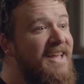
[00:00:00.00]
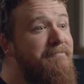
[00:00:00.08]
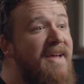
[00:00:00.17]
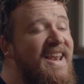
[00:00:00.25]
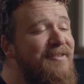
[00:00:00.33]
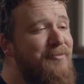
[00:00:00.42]

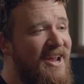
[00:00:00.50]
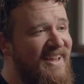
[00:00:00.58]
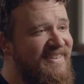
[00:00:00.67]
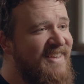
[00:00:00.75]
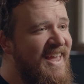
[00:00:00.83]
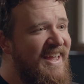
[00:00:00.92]
In many
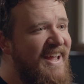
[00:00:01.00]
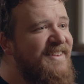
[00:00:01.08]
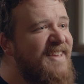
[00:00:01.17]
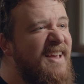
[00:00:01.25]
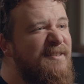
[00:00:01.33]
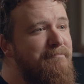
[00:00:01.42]
ways,
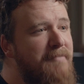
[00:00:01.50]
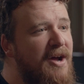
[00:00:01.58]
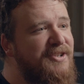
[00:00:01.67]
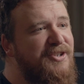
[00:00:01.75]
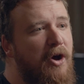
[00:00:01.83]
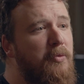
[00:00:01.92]
it's as
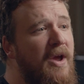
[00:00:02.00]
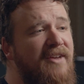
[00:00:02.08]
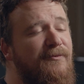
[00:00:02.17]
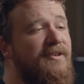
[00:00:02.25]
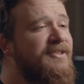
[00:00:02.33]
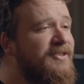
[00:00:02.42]
much a
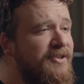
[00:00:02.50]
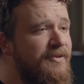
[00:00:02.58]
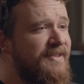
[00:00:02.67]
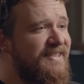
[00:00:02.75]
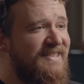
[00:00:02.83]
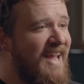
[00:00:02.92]
way for
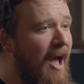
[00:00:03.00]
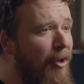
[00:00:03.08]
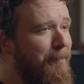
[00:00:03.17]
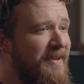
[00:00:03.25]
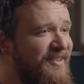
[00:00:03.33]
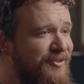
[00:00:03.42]
students to
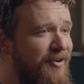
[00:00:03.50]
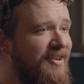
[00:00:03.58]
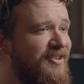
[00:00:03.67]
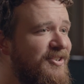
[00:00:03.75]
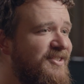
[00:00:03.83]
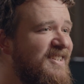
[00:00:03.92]
help
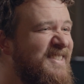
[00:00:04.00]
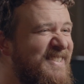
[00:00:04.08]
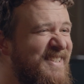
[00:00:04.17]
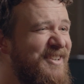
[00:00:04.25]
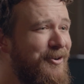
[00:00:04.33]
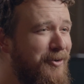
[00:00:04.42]
instructors
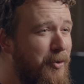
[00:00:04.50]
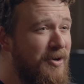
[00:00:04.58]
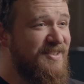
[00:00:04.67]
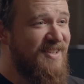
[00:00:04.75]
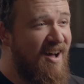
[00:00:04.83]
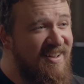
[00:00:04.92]
steer
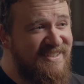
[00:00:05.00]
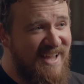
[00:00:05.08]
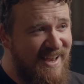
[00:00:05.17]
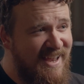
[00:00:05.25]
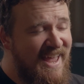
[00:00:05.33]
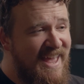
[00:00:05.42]
course
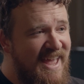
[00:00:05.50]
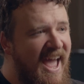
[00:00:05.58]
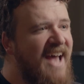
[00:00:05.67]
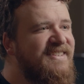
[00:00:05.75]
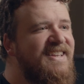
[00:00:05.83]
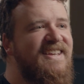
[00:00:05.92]
content
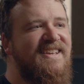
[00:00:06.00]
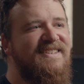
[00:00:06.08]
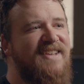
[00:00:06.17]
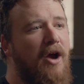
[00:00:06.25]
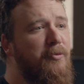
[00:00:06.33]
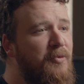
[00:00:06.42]
as it
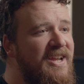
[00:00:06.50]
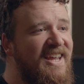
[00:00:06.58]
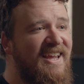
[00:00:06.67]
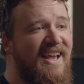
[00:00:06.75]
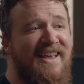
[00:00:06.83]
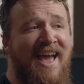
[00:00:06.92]
is a
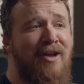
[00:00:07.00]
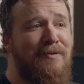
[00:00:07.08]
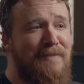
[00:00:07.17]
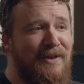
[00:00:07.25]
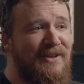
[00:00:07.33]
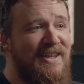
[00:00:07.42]
reading
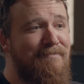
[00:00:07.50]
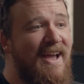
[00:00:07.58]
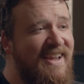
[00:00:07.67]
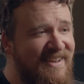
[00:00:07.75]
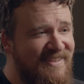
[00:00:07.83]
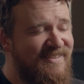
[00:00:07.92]

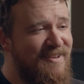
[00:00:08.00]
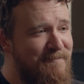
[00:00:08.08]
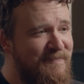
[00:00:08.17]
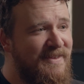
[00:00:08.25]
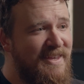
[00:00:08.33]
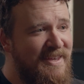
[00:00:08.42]
accountability mechanism.